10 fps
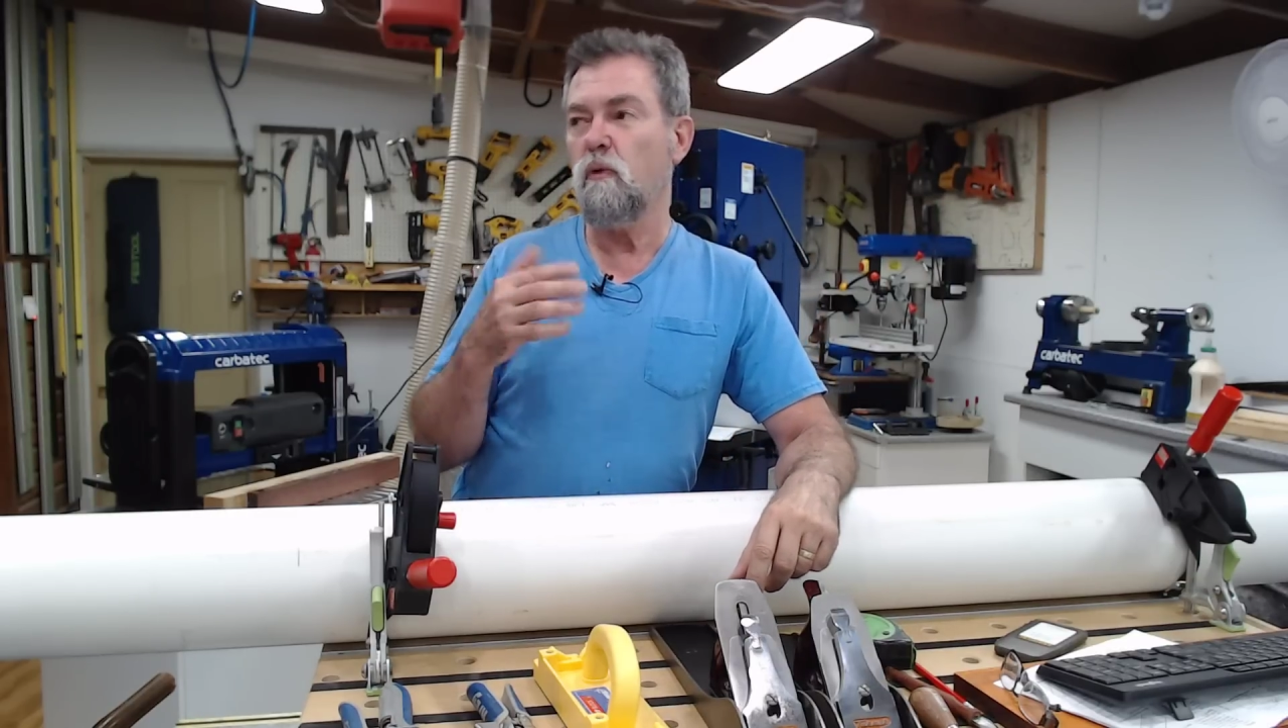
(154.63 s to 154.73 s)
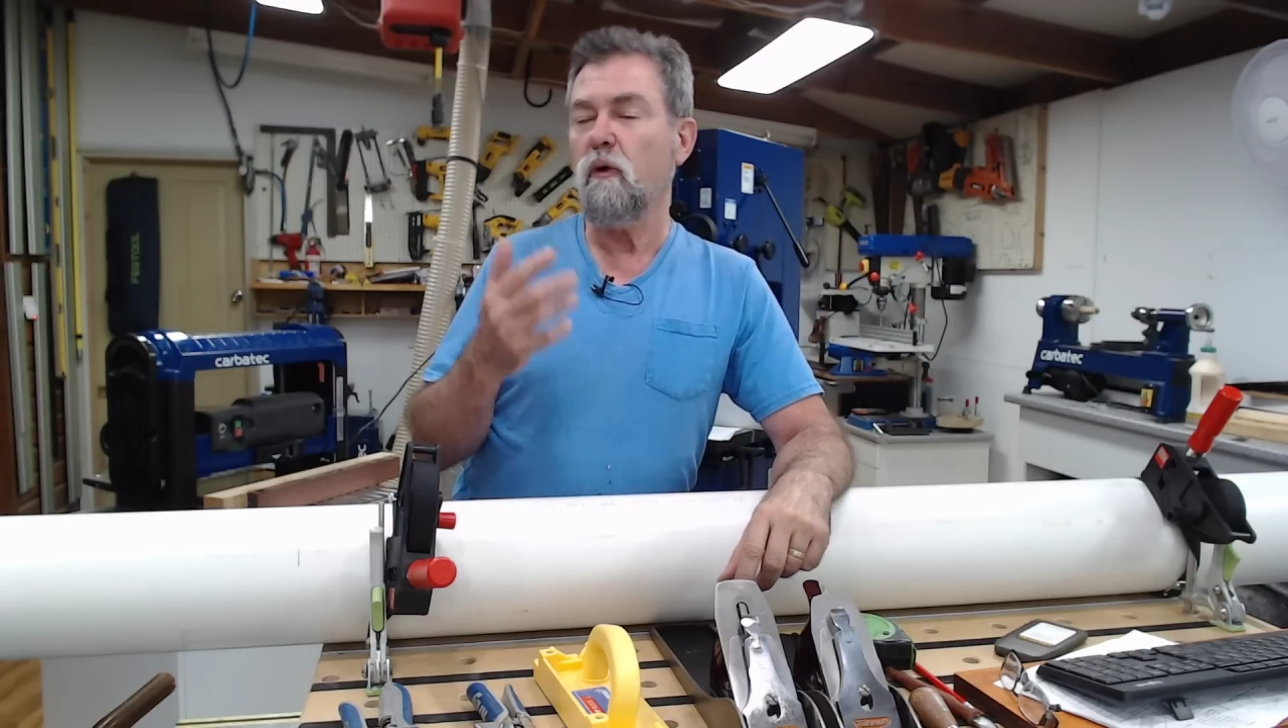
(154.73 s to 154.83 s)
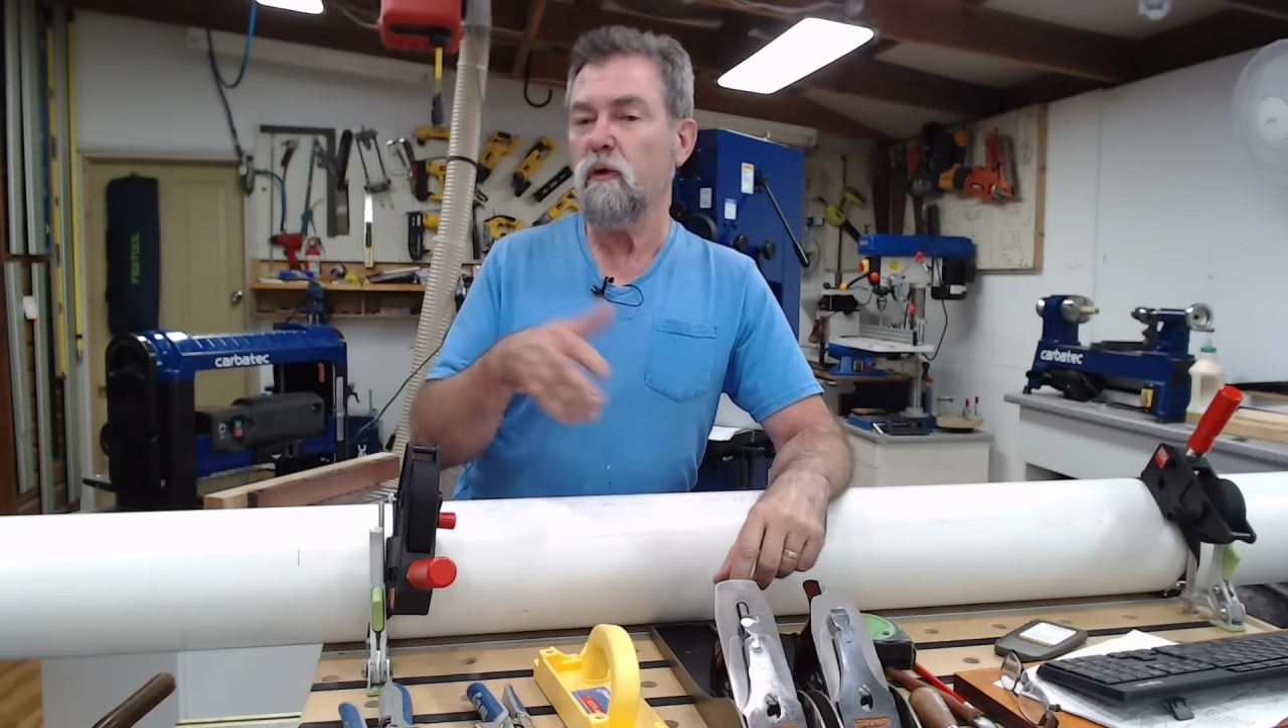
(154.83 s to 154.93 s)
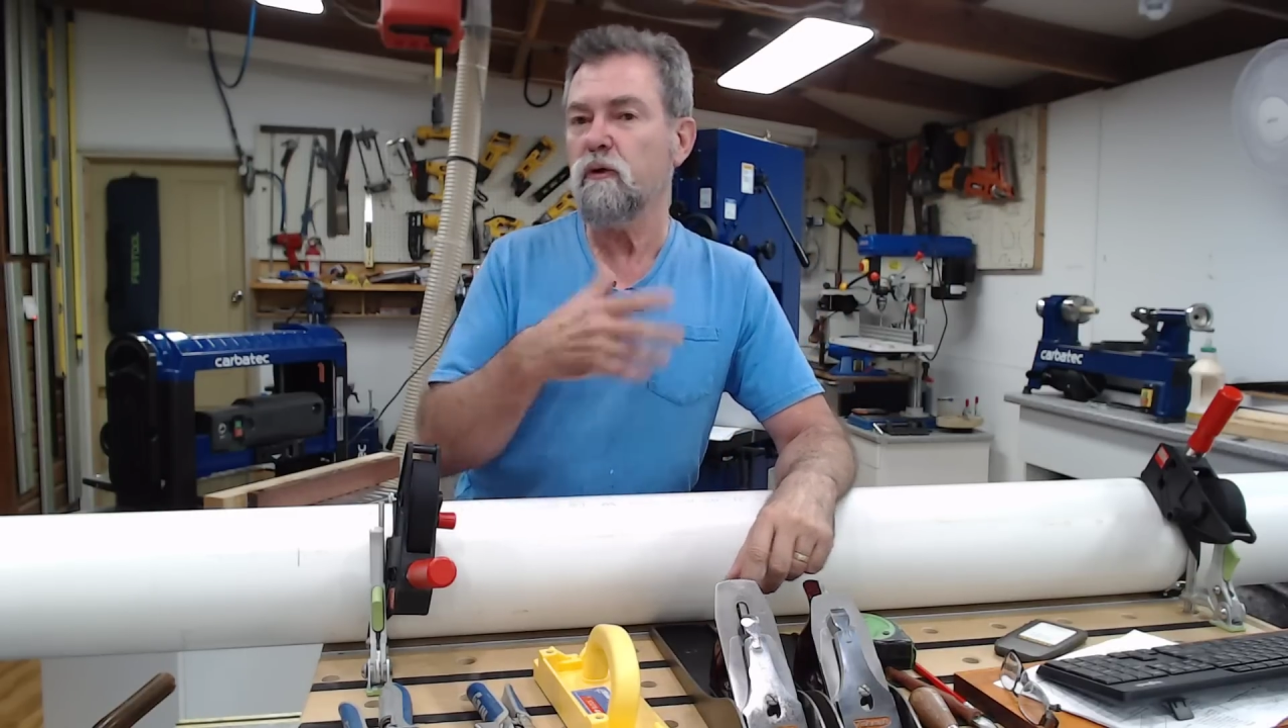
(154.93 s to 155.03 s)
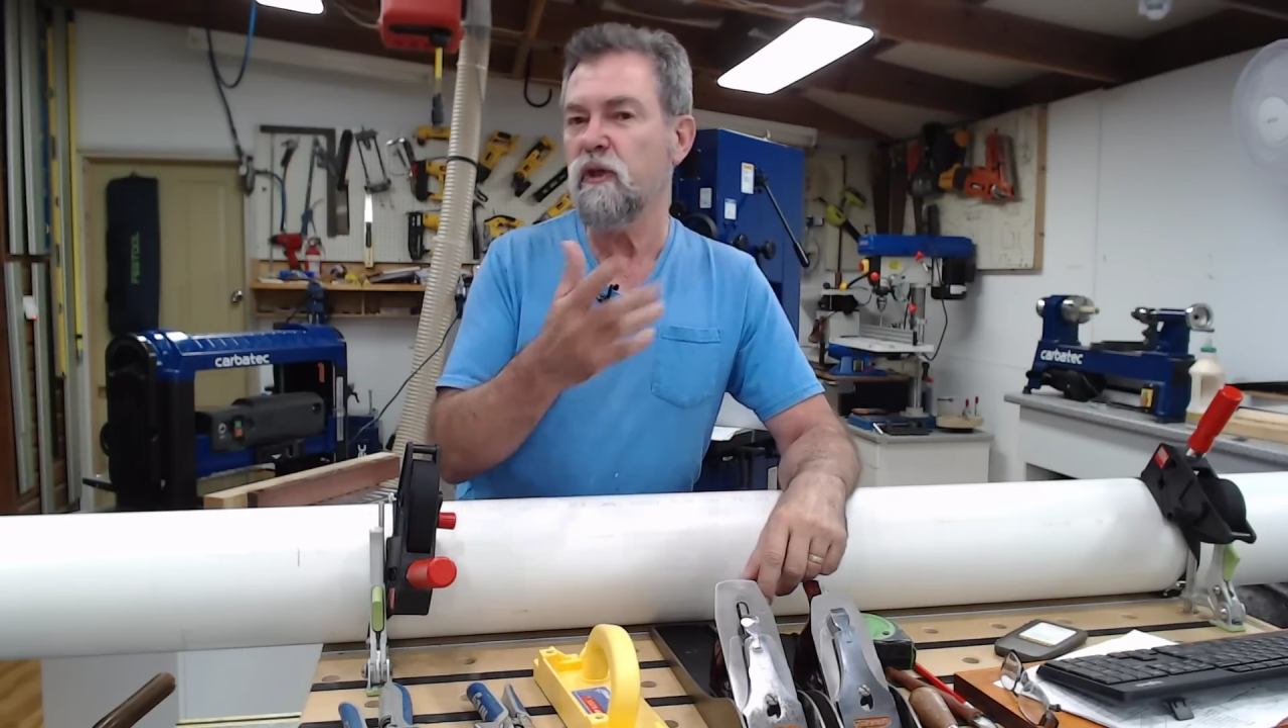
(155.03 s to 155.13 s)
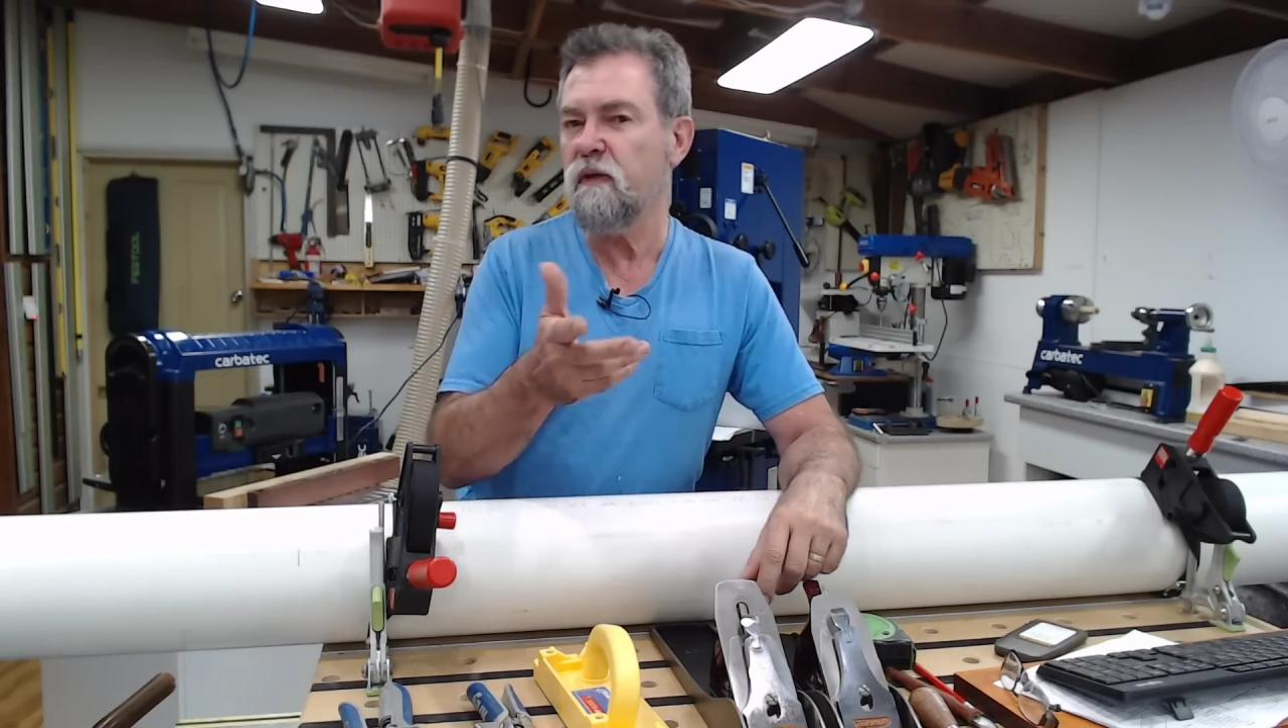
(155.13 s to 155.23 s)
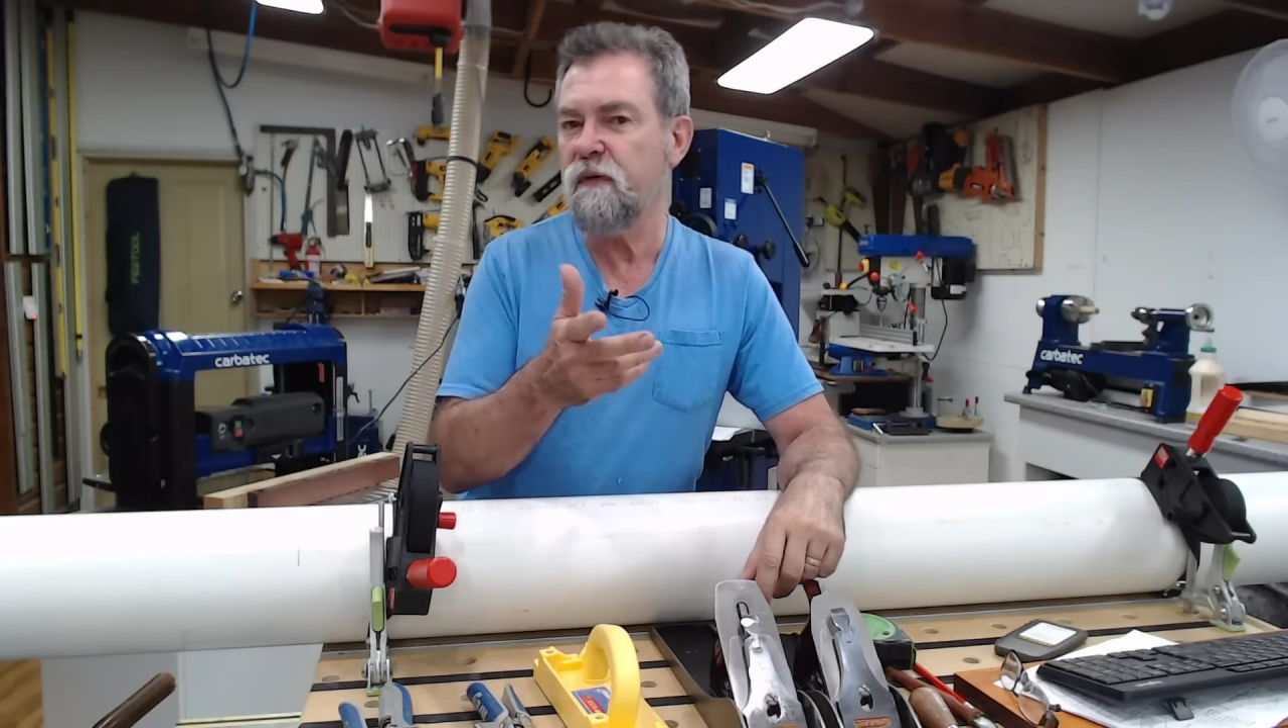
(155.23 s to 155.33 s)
or to